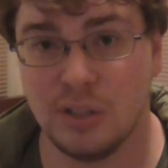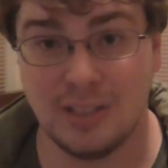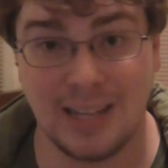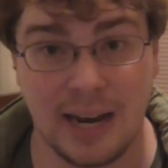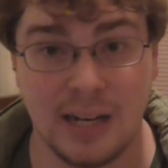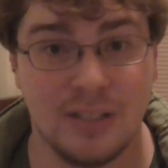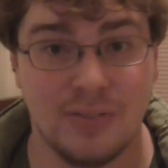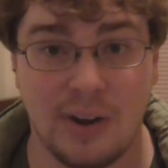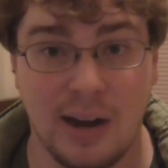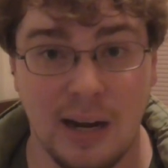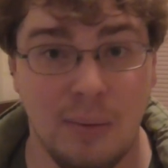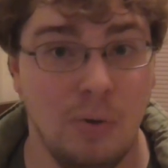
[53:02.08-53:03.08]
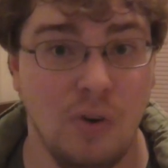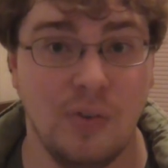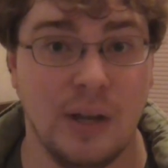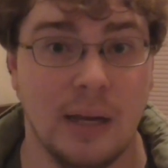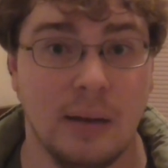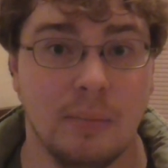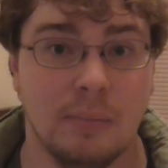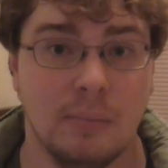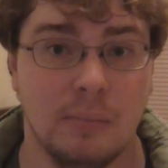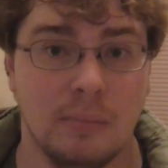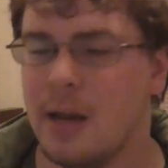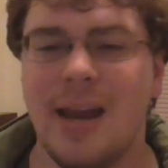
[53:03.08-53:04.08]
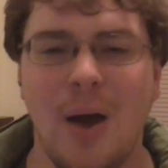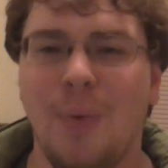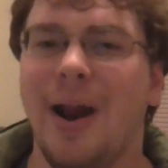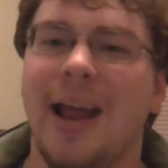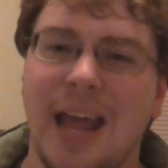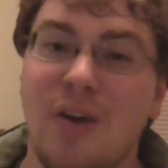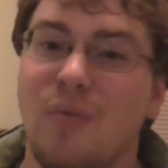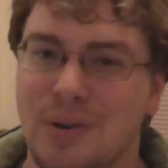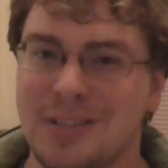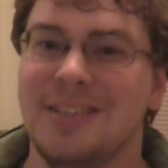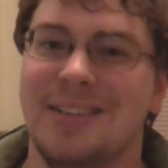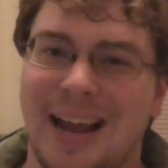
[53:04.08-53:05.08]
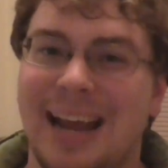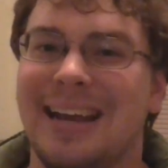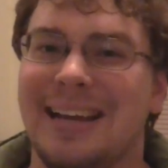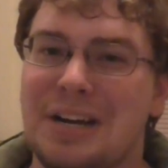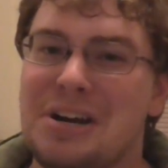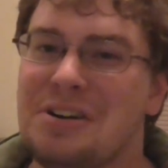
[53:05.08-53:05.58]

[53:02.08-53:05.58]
satisfying movie. Now what I gave wasn't a